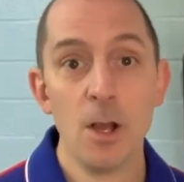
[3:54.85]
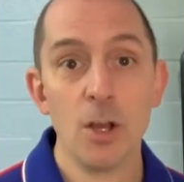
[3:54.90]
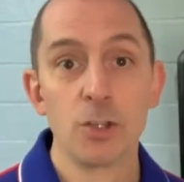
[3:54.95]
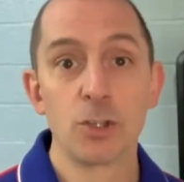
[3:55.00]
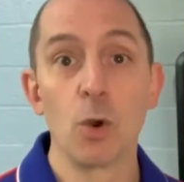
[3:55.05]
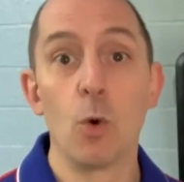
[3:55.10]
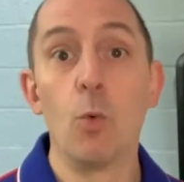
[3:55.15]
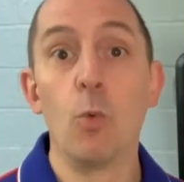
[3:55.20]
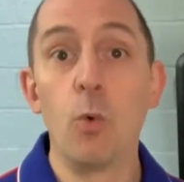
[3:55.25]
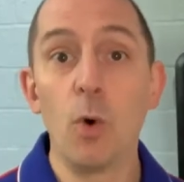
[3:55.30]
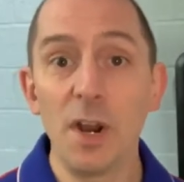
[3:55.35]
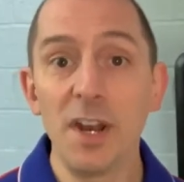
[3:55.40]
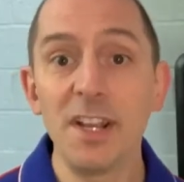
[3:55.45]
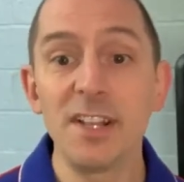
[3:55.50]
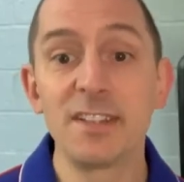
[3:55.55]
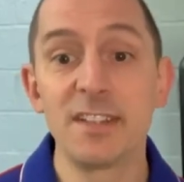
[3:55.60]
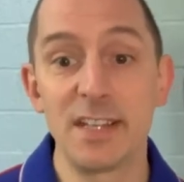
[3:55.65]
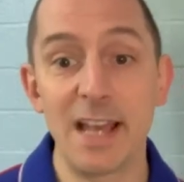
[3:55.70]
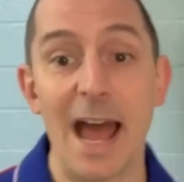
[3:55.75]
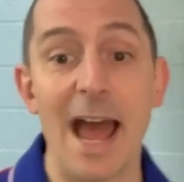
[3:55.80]
So what
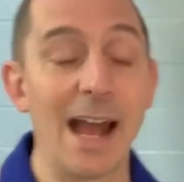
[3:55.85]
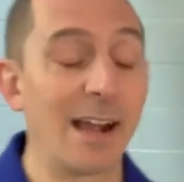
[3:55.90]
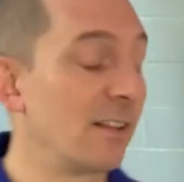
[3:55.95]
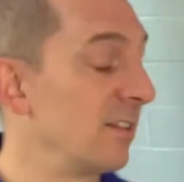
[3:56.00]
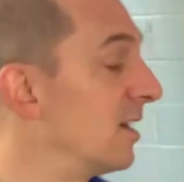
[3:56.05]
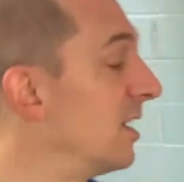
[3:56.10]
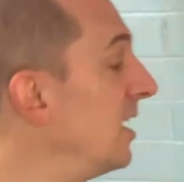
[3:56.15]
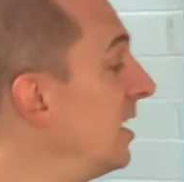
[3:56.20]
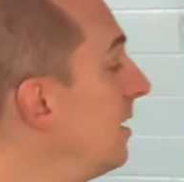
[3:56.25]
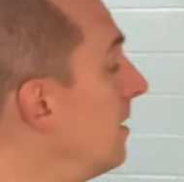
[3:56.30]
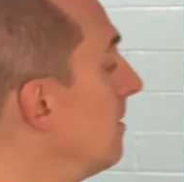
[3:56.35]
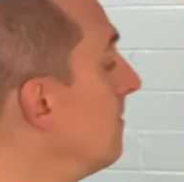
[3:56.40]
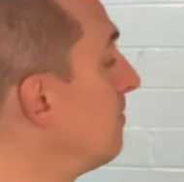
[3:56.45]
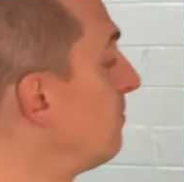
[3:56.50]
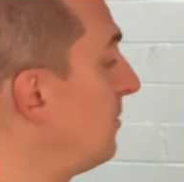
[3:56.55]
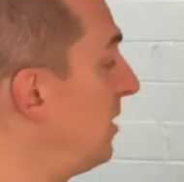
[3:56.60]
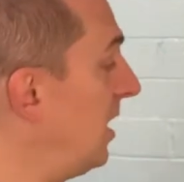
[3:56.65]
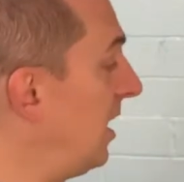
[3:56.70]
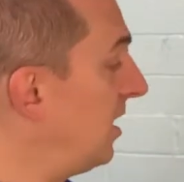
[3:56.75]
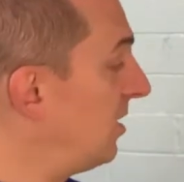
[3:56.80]
exactly
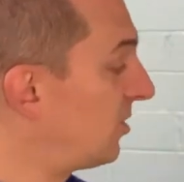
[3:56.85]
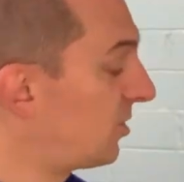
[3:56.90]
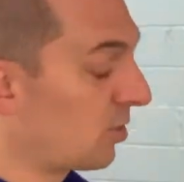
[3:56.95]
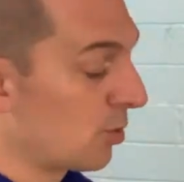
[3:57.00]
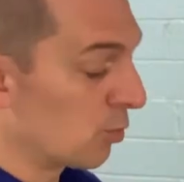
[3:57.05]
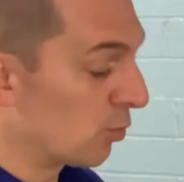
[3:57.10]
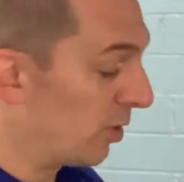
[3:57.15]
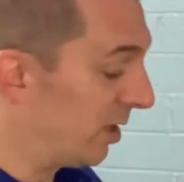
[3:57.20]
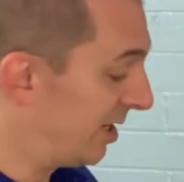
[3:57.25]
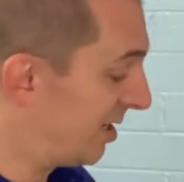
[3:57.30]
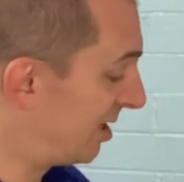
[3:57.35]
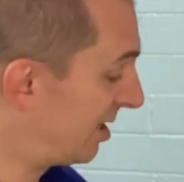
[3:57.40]
is the REACH